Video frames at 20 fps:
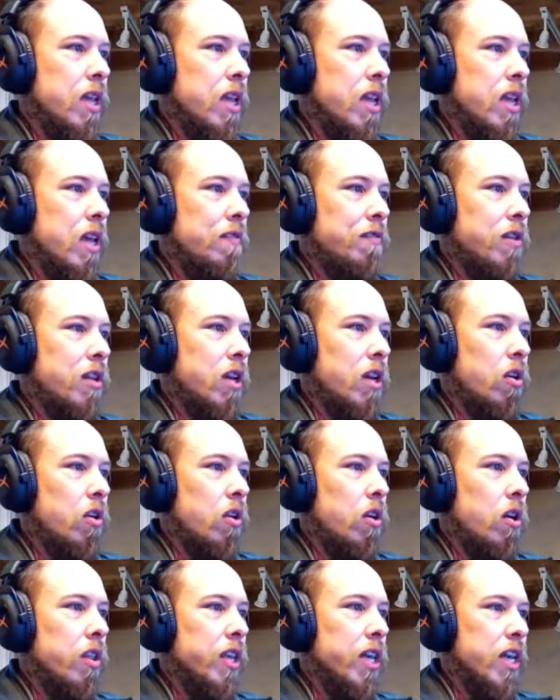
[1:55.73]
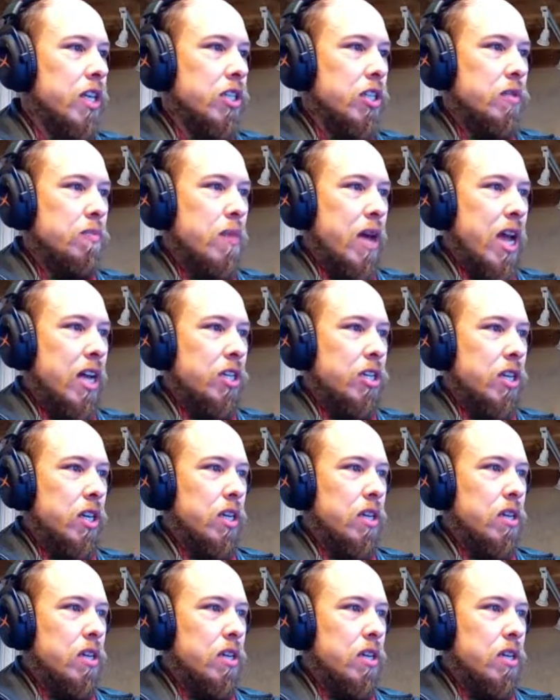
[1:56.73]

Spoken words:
If you get all the edges matching,